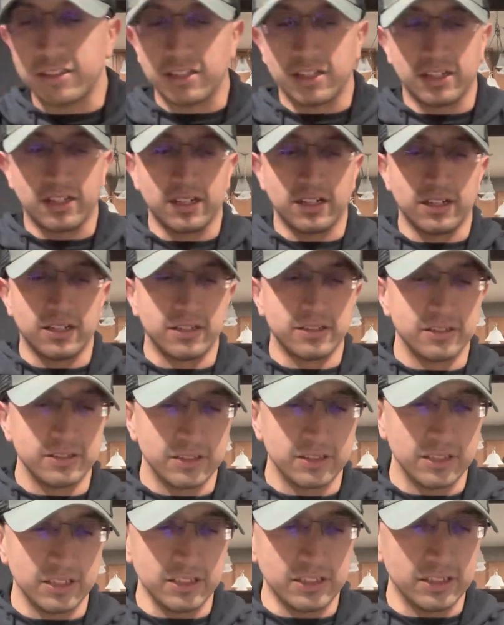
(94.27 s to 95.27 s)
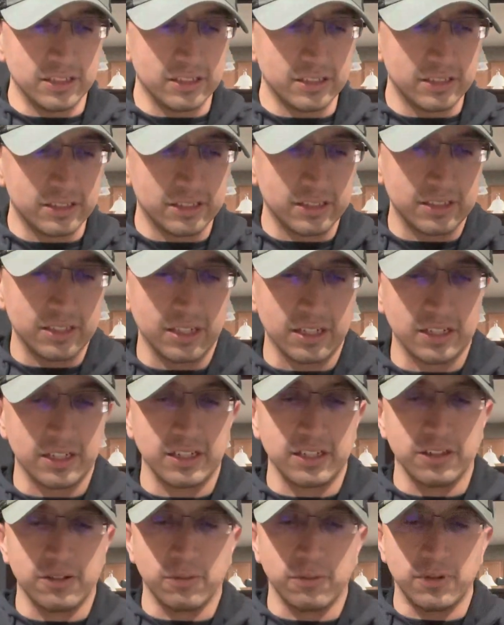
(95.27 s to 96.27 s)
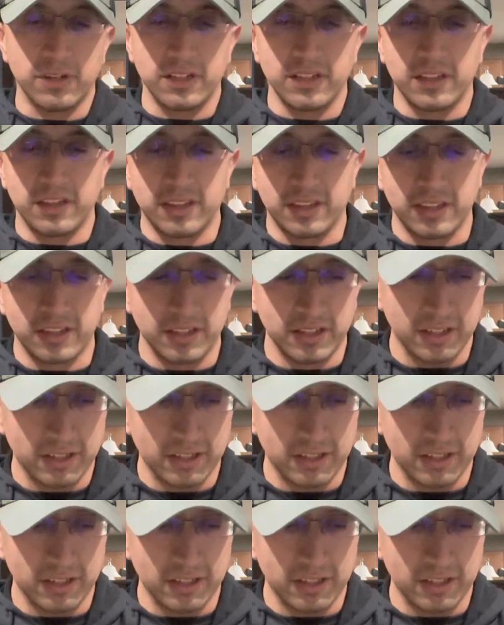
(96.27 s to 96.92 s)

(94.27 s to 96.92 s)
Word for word: uh, inches and then the width